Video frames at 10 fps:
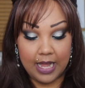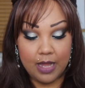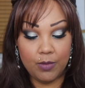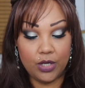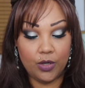I
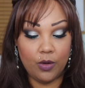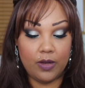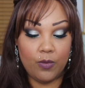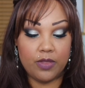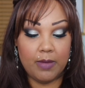am going to go
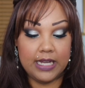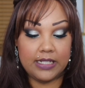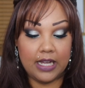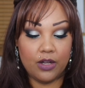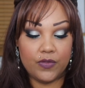in with my
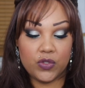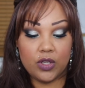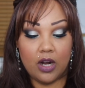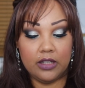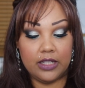Deck of
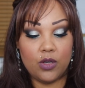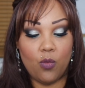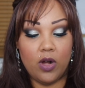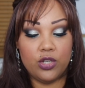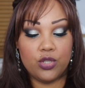Scarlet
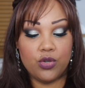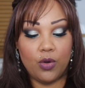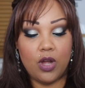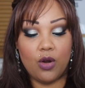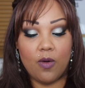One
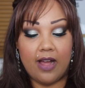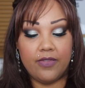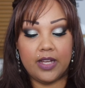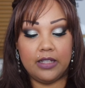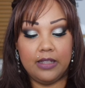Stroke
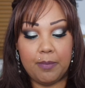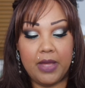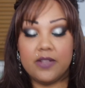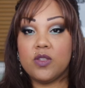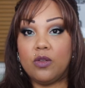Graphic Lip
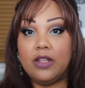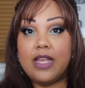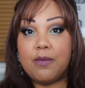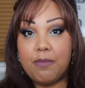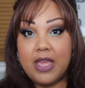Pencil
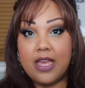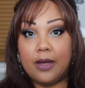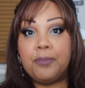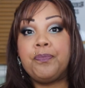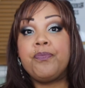in Mia.